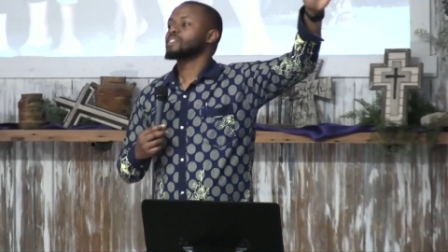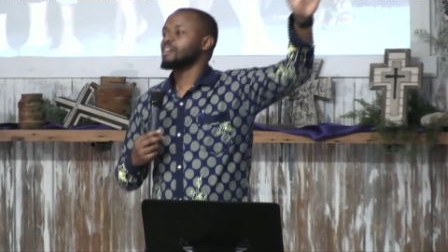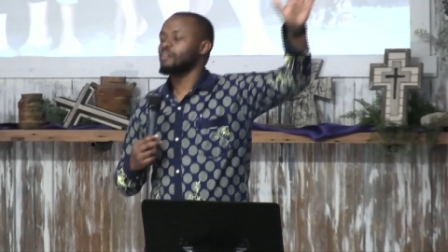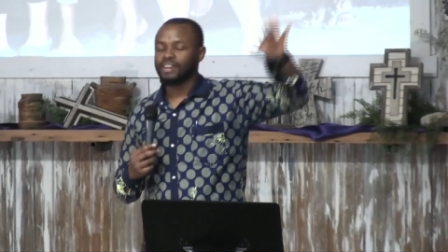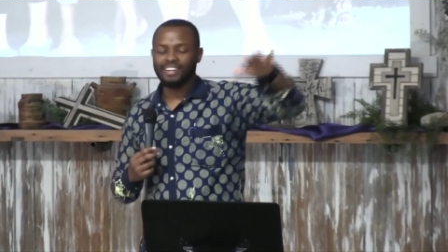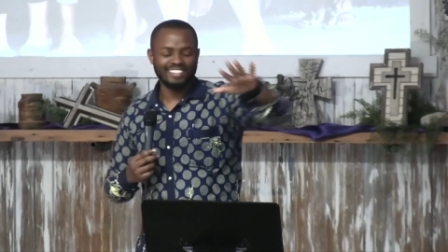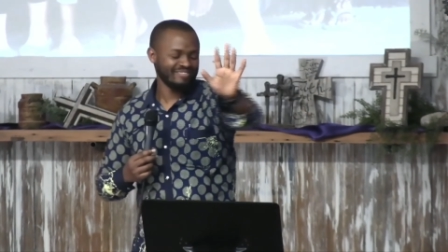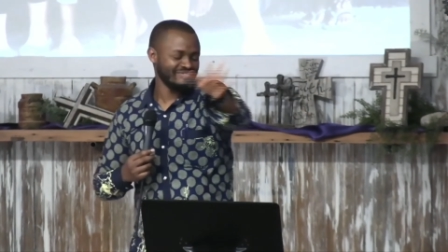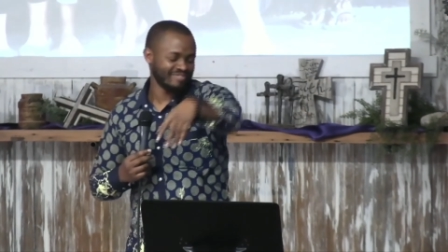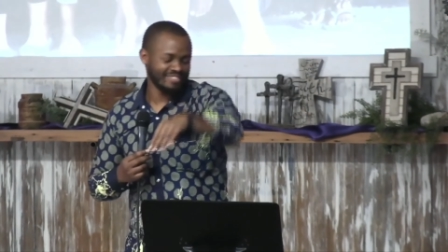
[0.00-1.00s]
Okay.
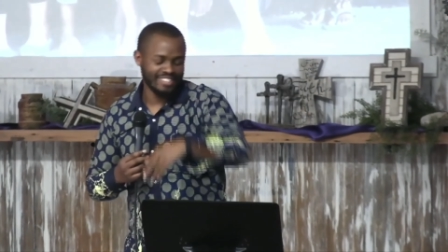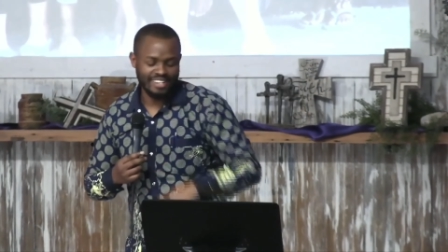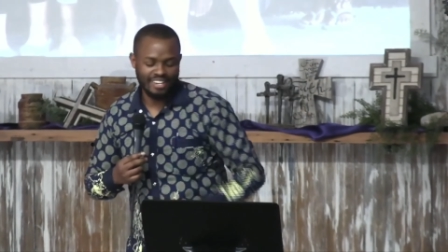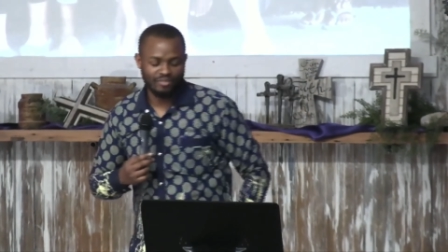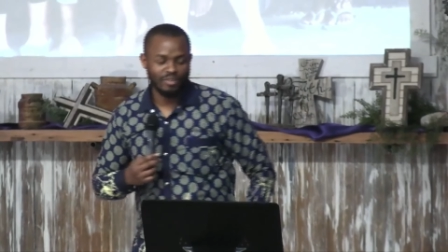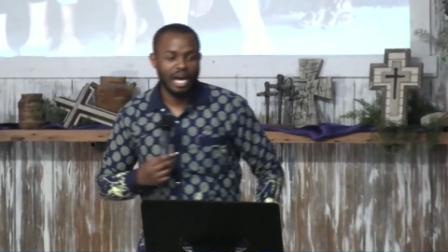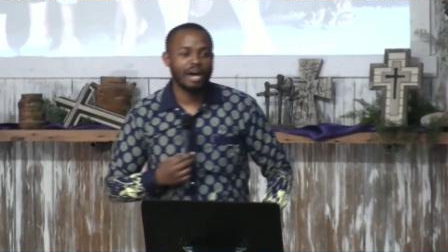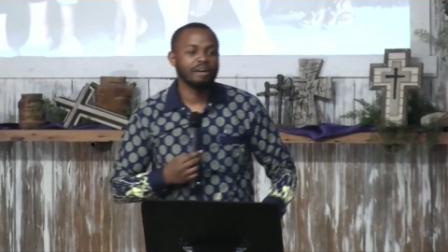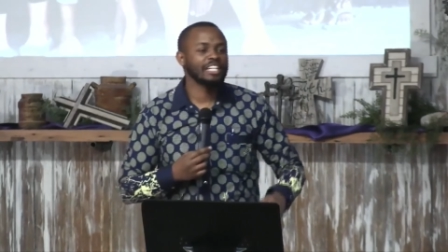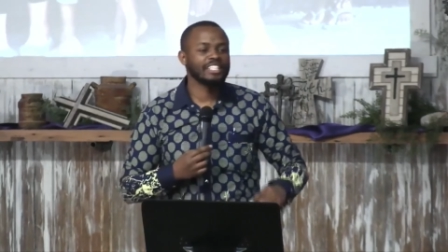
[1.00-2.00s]
Uh,
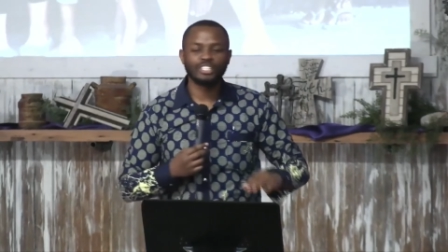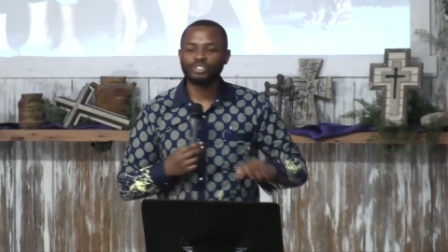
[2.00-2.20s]
I, I just